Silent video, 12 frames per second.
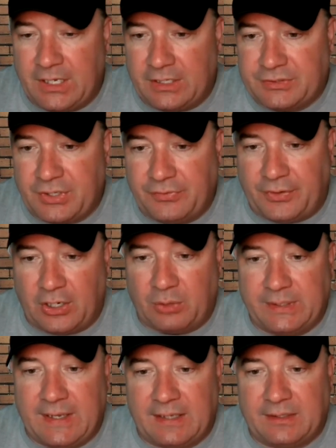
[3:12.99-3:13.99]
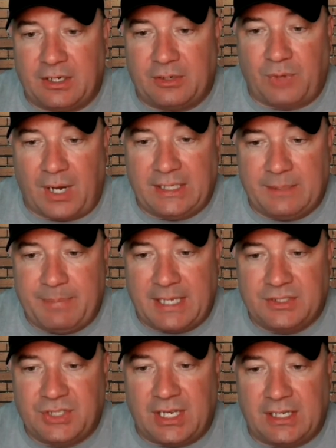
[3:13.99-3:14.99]
so far we got Riley
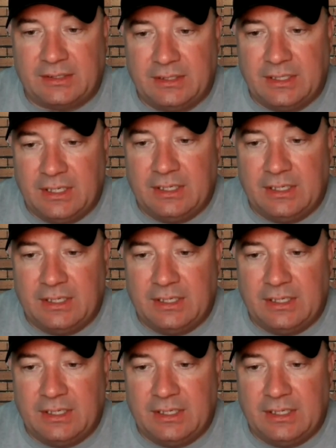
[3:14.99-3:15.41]
Pettijohn,